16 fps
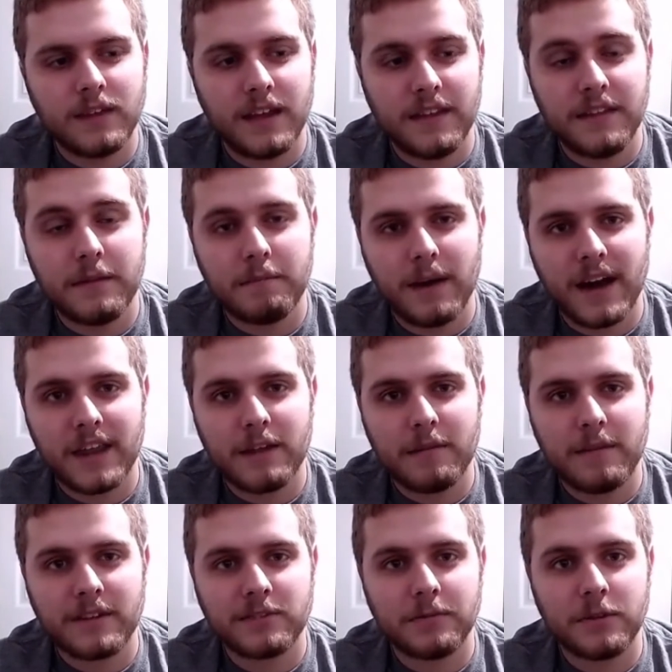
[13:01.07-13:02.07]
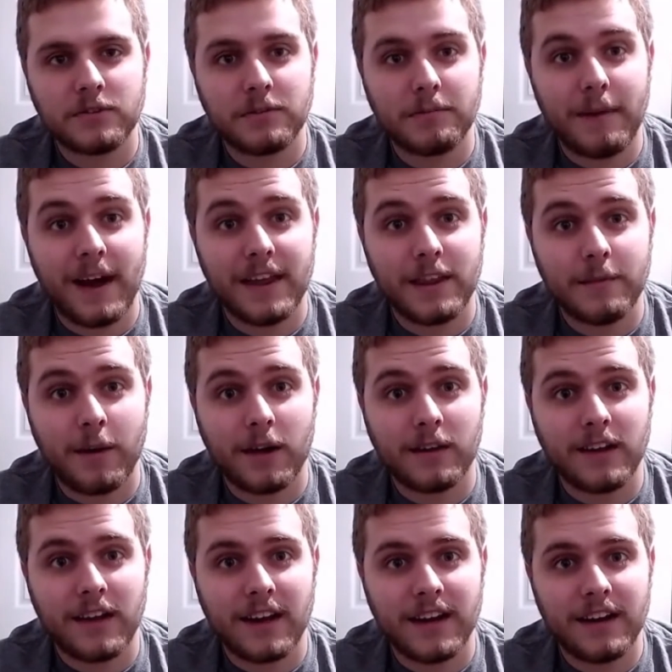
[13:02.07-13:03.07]
and then buy them, as opposed to buying them
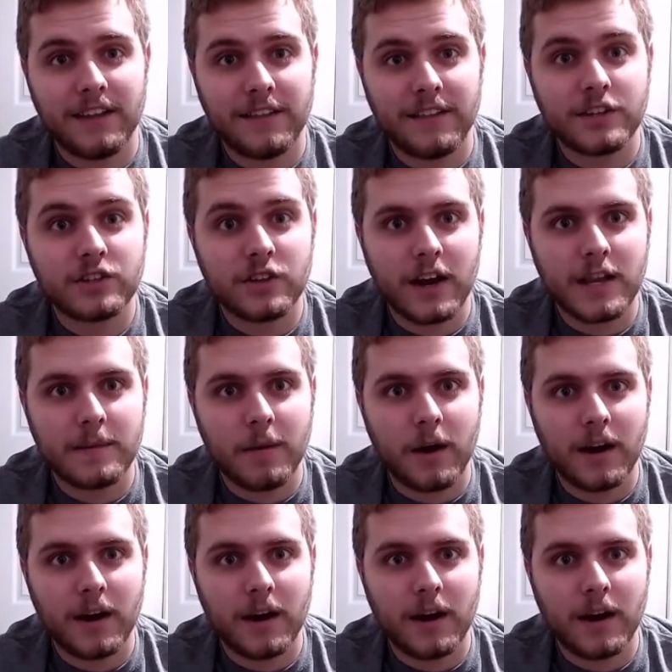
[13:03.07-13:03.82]
online and then trying them